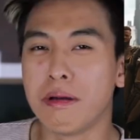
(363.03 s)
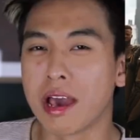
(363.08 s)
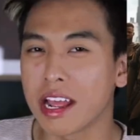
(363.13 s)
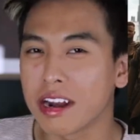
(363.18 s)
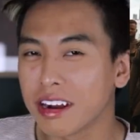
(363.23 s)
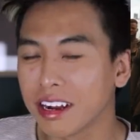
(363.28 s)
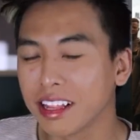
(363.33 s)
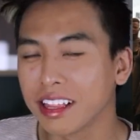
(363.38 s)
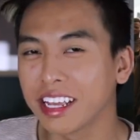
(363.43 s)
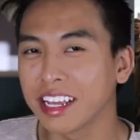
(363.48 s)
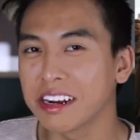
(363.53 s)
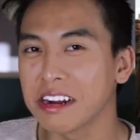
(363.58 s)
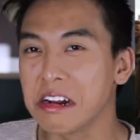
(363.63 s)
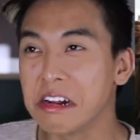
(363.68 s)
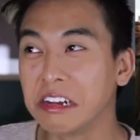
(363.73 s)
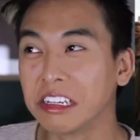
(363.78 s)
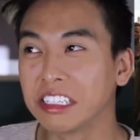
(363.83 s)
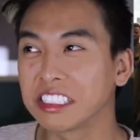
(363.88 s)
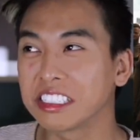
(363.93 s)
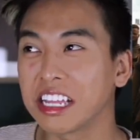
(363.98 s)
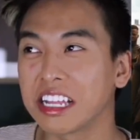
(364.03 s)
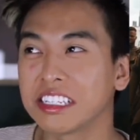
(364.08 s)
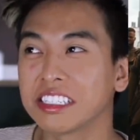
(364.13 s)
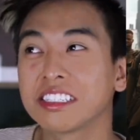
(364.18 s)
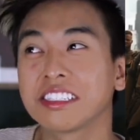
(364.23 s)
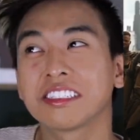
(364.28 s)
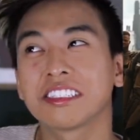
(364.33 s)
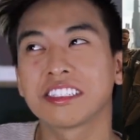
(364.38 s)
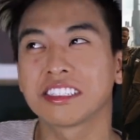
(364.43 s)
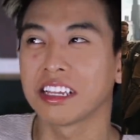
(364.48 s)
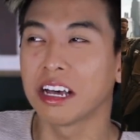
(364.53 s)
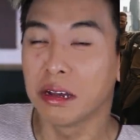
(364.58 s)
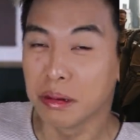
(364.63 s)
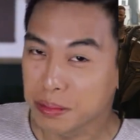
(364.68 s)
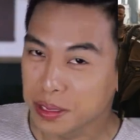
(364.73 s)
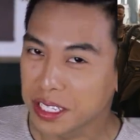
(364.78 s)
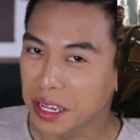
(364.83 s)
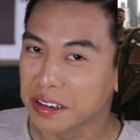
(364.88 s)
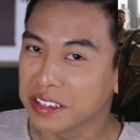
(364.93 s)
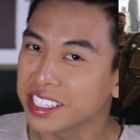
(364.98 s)
better leaders than
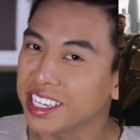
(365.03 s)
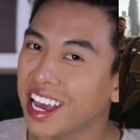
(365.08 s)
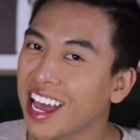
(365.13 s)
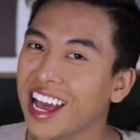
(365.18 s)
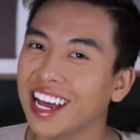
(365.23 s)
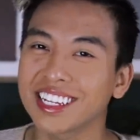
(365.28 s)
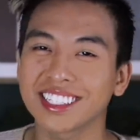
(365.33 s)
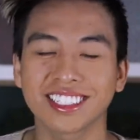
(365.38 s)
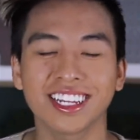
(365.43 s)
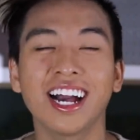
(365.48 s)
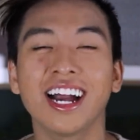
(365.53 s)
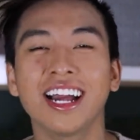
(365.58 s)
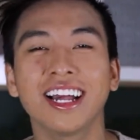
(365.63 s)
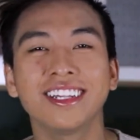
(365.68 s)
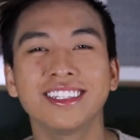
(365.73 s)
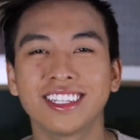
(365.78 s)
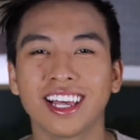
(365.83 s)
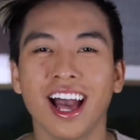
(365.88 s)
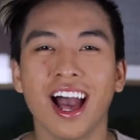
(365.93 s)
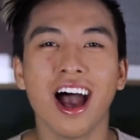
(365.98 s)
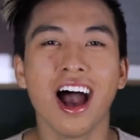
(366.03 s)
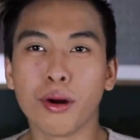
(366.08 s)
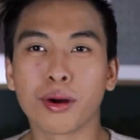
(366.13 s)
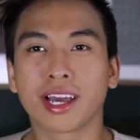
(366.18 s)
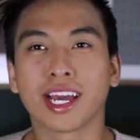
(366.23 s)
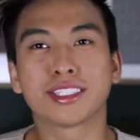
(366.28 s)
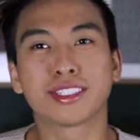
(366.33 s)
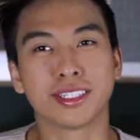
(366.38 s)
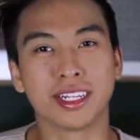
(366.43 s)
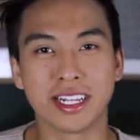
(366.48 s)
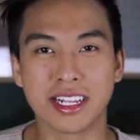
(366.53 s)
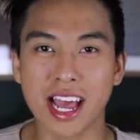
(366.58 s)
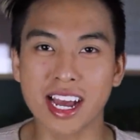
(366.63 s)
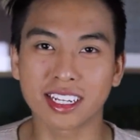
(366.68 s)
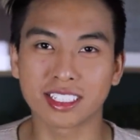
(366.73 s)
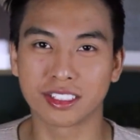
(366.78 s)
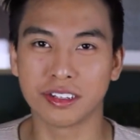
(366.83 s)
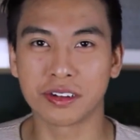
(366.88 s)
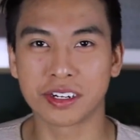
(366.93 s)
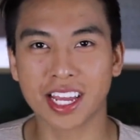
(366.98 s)
some zodiac signs. Okay, so the
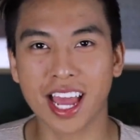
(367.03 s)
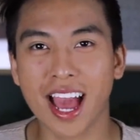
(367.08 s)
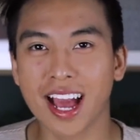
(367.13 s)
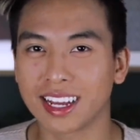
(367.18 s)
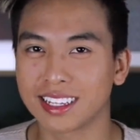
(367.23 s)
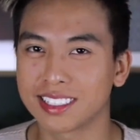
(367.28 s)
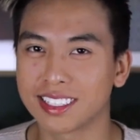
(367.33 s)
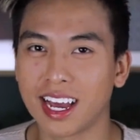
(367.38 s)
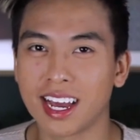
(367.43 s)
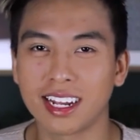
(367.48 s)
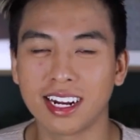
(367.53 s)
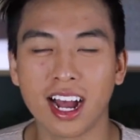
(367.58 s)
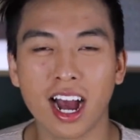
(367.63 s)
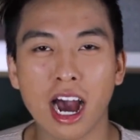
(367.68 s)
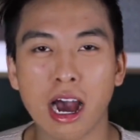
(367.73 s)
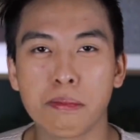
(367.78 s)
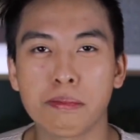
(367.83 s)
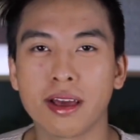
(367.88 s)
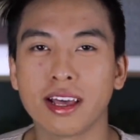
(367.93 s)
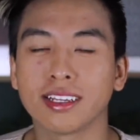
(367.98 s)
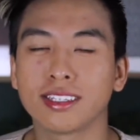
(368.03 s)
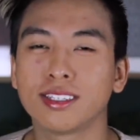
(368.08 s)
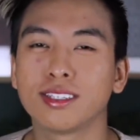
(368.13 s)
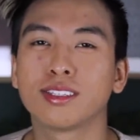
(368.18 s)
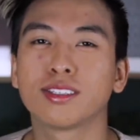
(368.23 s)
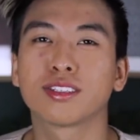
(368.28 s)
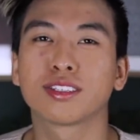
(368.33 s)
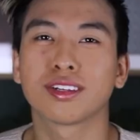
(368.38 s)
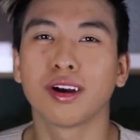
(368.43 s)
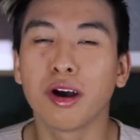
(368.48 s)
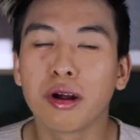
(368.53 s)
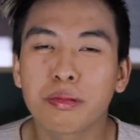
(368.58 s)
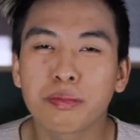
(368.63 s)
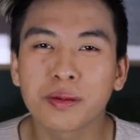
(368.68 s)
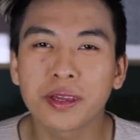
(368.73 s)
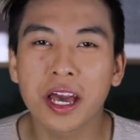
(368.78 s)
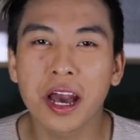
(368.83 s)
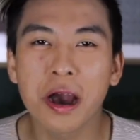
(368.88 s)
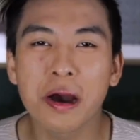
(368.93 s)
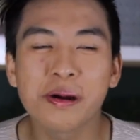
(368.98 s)
next zodiac sign up is
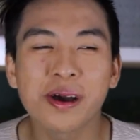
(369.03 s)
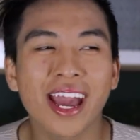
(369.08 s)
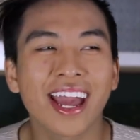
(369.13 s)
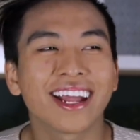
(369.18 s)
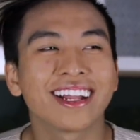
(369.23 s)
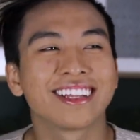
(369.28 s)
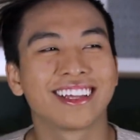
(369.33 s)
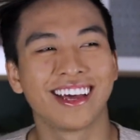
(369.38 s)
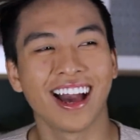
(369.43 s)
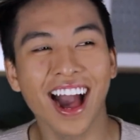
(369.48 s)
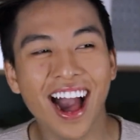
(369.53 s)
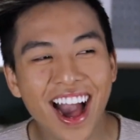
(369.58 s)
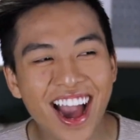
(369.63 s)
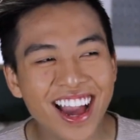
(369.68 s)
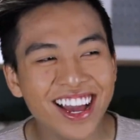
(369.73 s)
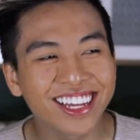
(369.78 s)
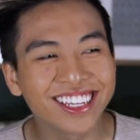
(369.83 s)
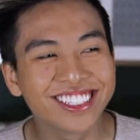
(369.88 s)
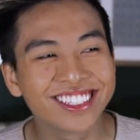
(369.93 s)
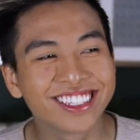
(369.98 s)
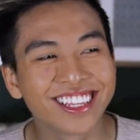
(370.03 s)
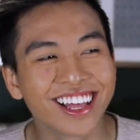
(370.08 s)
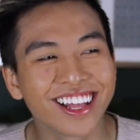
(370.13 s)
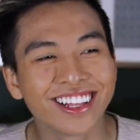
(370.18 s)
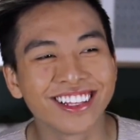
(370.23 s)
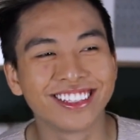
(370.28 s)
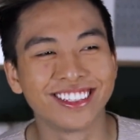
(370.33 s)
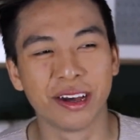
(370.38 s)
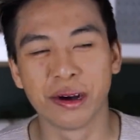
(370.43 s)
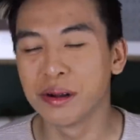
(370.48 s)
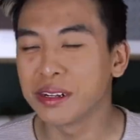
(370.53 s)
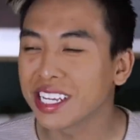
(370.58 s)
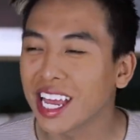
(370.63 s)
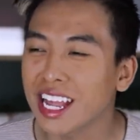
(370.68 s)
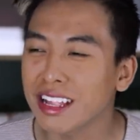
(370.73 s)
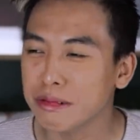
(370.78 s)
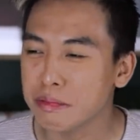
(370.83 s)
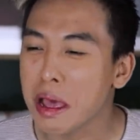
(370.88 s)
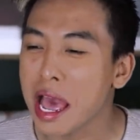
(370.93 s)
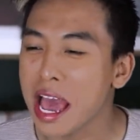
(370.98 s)
Scorpio, and guys, don't
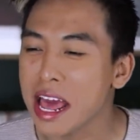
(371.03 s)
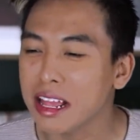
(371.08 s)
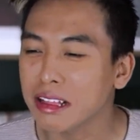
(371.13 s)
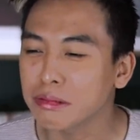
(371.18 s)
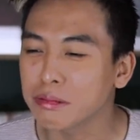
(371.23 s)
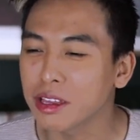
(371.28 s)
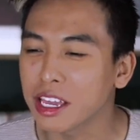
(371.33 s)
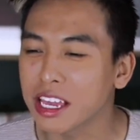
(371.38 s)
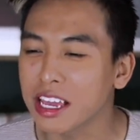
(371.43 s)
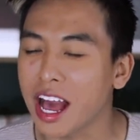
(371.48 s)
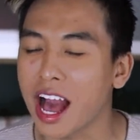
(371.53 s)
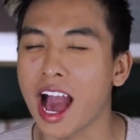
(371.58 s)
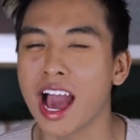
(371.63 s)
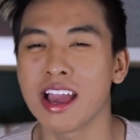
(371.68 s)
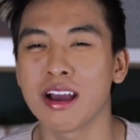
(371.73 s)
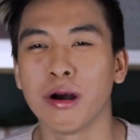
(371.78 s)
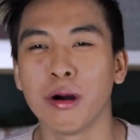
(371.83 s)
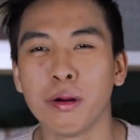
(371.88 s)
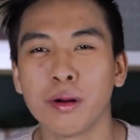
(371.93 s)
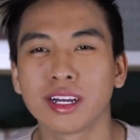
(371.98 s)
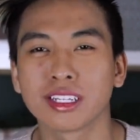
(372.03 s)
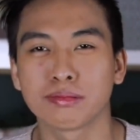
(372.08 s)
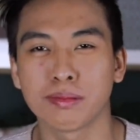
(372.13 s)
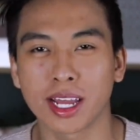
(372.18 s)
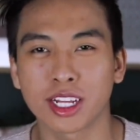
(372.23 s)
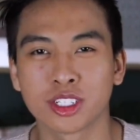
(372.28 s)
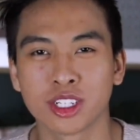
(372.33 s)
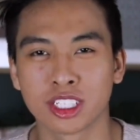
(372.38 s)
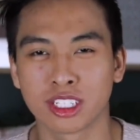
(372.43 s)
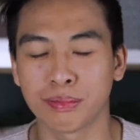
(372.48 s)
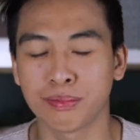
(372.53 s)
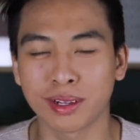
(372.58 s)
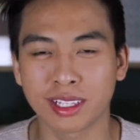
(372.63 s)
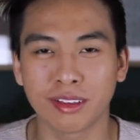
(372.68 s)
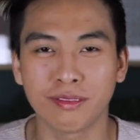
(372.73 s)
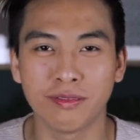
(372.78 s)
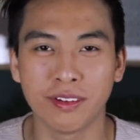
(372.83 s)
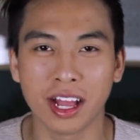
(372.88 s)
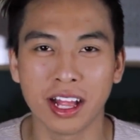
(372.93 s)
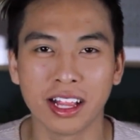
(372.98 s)
get mad at me. I always make sure to put
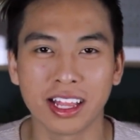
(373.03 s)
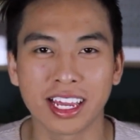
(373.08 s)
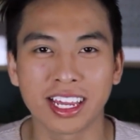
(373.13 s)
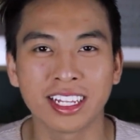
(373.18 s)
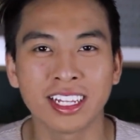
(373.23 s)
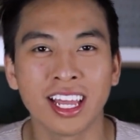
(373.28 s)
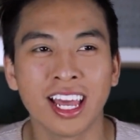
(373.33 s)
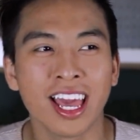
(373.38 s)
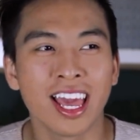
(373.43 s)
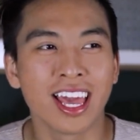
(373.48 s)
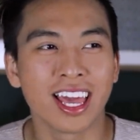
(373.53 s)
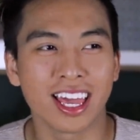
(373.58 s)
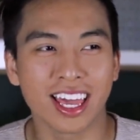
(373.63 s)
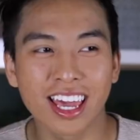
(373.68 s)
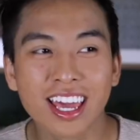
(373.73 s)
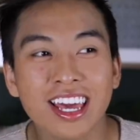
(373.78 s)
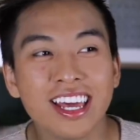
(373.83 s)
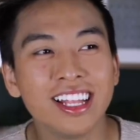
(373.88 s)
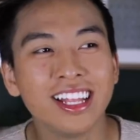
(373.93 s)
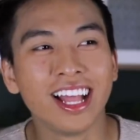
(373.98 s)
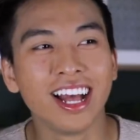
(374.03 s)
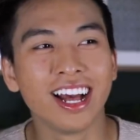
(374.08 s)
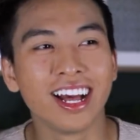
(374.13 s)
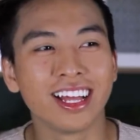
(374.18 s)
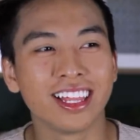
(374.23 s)
the villain in